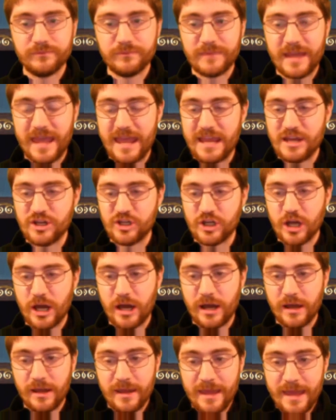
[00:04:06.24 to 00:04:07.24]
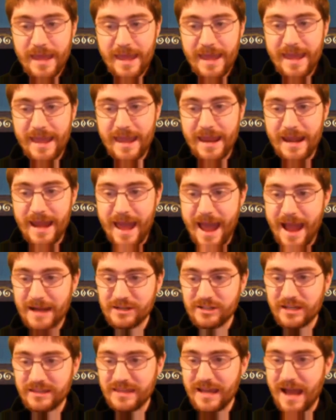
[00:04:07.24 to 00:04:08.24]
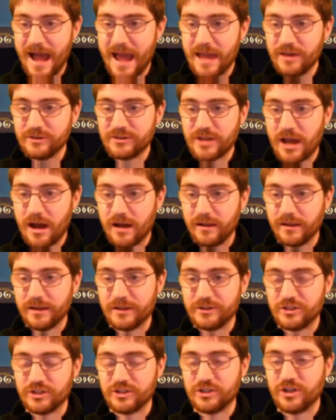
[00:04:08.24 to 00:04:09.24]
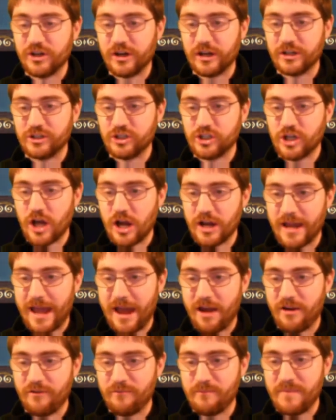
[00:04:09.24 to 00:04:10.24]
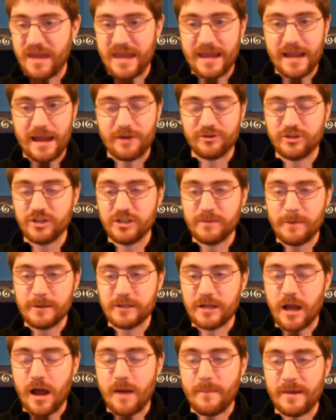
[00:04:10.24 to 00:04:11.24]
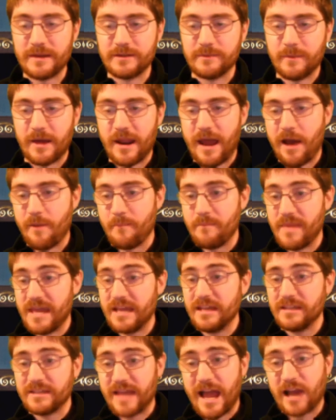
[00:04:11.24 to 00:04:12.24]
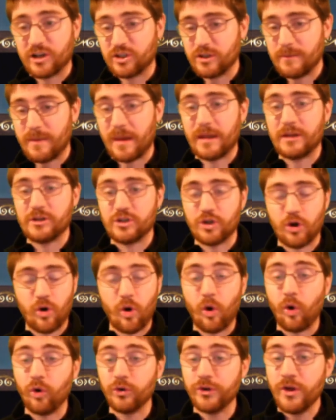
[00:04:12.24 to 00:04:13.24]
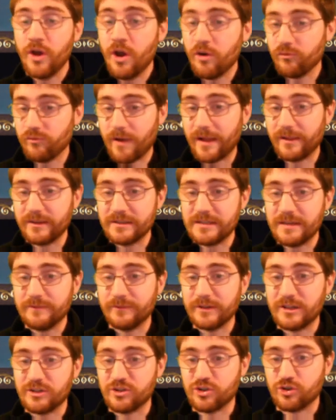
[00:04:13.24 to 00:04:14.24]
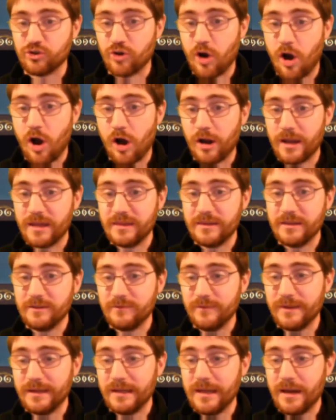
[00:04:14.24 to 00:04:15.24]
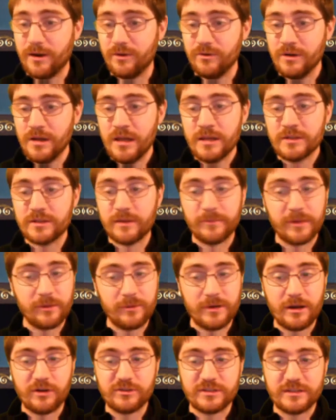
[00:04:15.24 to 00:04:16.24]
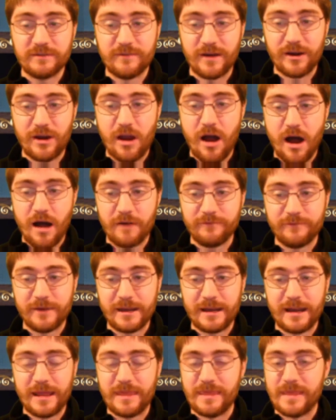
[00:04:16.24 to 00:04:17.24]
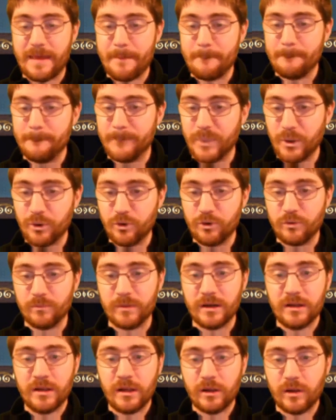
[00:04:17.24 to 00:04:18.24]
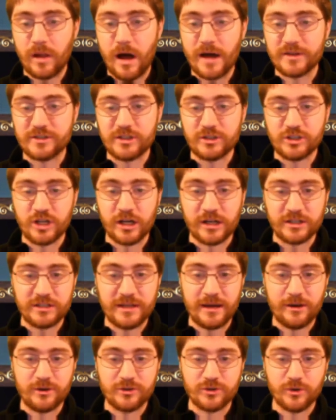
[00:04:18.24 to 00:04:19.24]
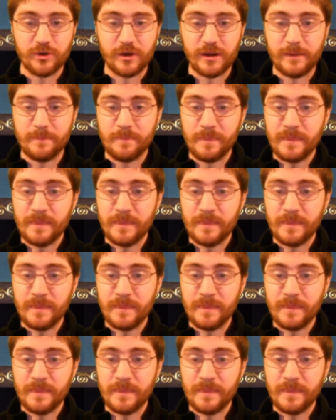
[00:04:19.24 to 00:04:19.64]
Asia. And actually, I think Ayatollah just took a chunk out of Ming. I was just about to comment about how Ming has actually managed to hold relatively strong in this video, something we don't see very often, and then boom, lost a chunk of territory.